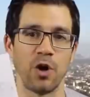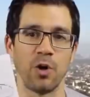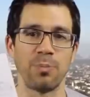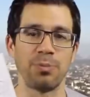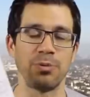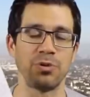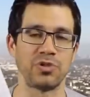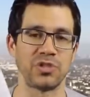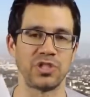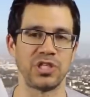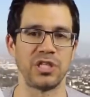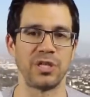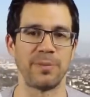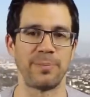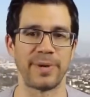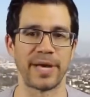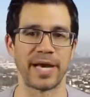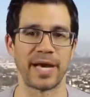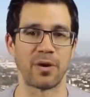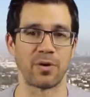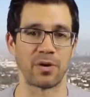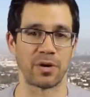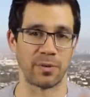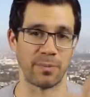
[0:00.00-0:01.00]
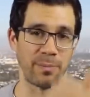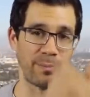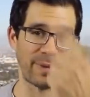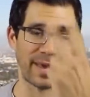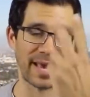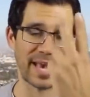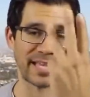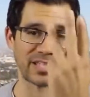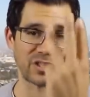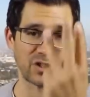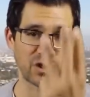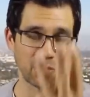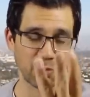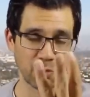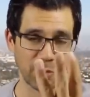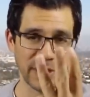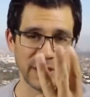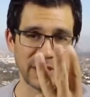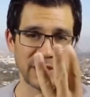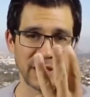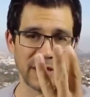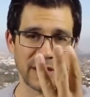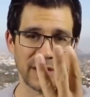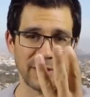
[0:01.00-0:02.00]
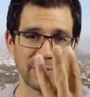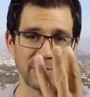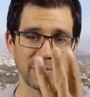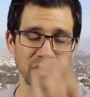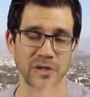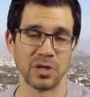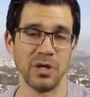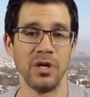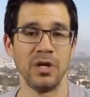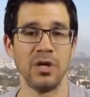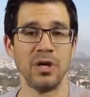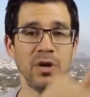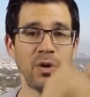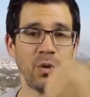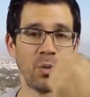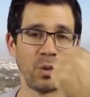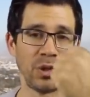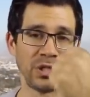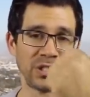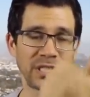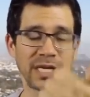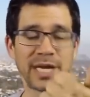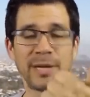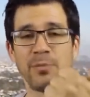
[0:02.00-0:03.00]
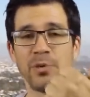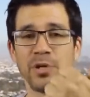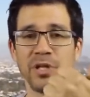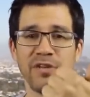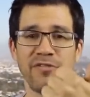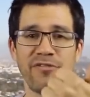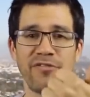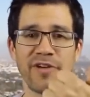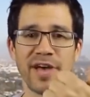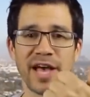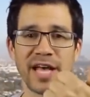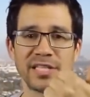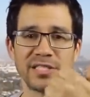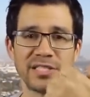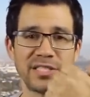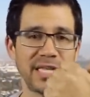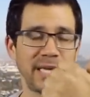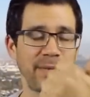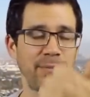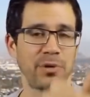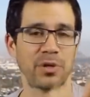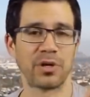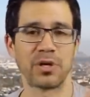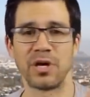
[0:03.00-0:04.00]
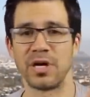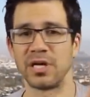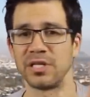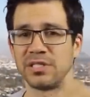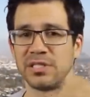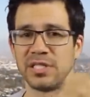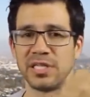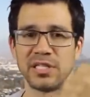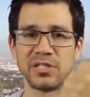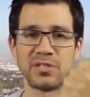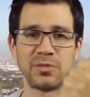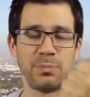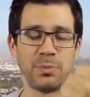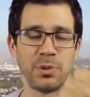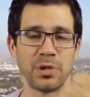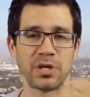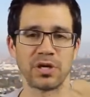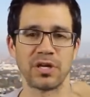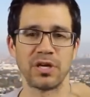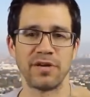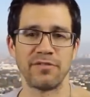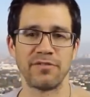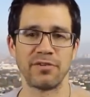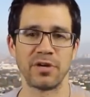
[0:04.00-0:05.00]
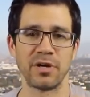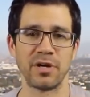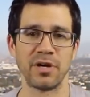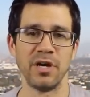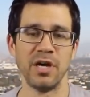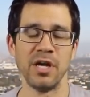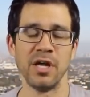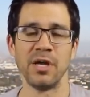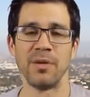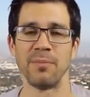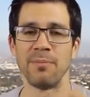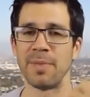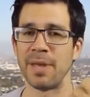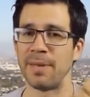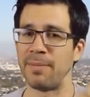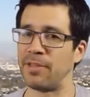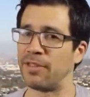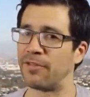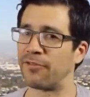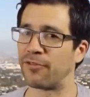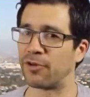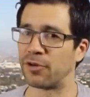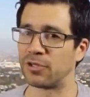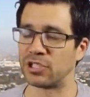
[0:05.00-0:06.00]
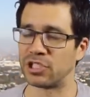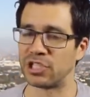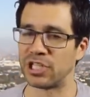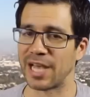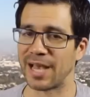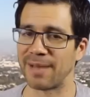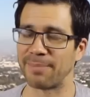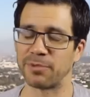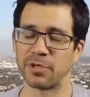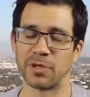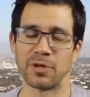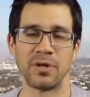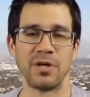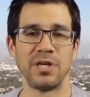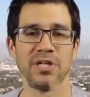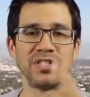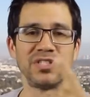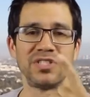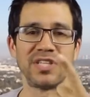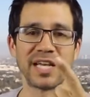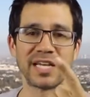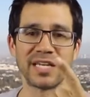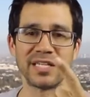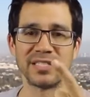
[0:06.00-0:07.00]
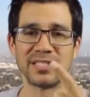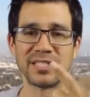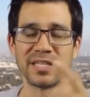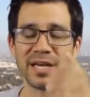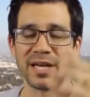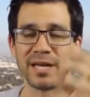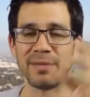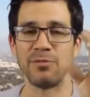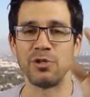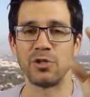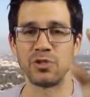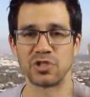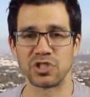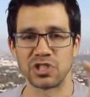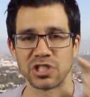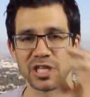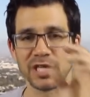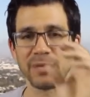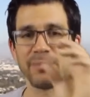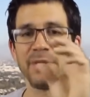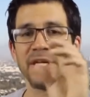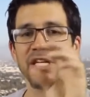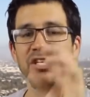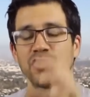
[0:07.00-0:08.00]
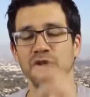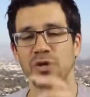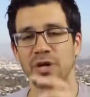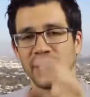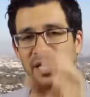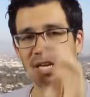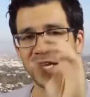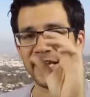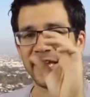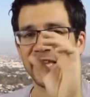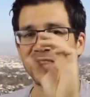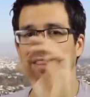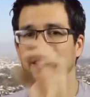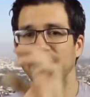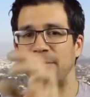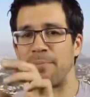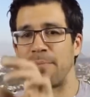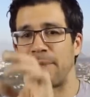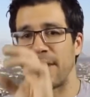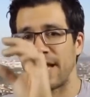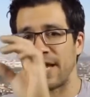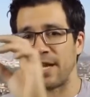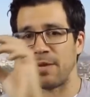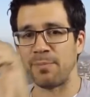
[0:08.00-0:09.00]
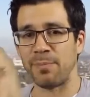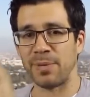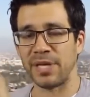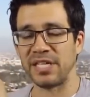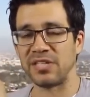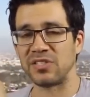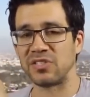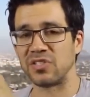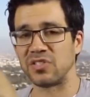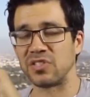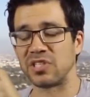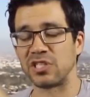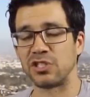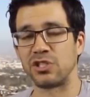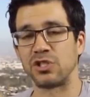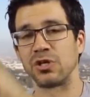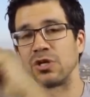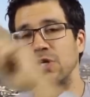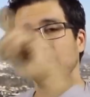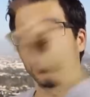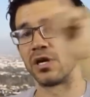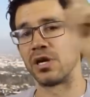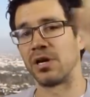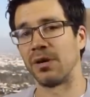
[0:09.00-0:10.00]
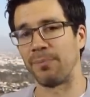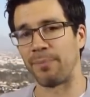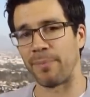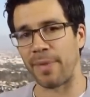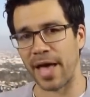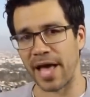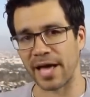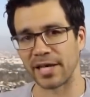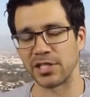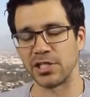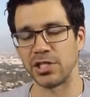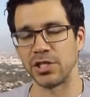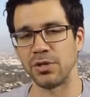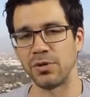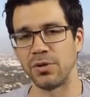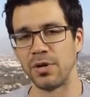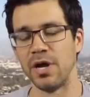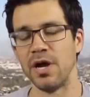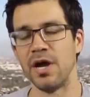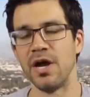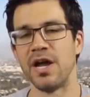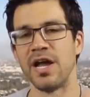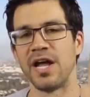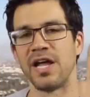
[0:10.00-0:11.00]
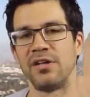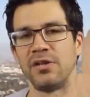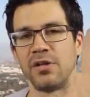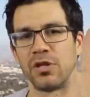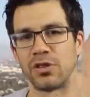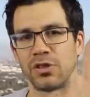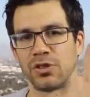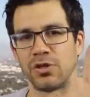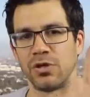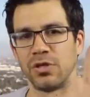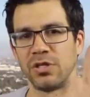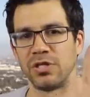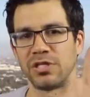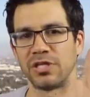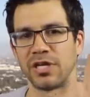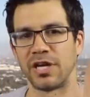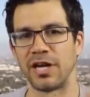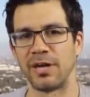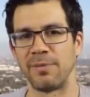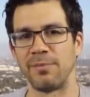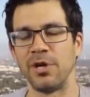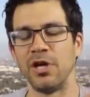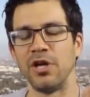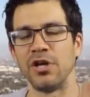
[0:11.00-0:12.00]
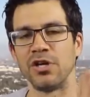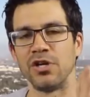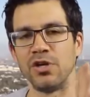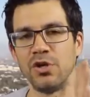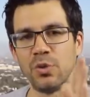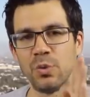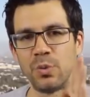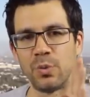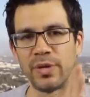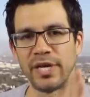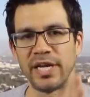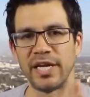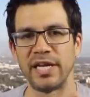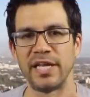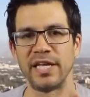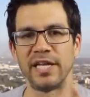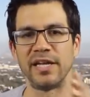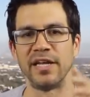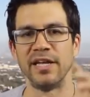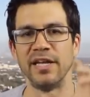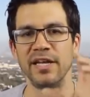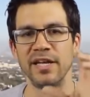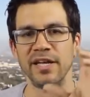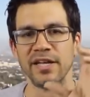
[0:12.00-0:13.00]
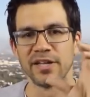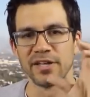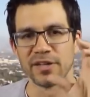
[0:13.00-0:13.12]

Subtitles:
hope you see the palette. Pass three times. One time really fast, table of contents, book cover, maybe the first chapter. Second time, you're skimming, trying to get the main pieces that you're gonna come back to. And the third time, you read it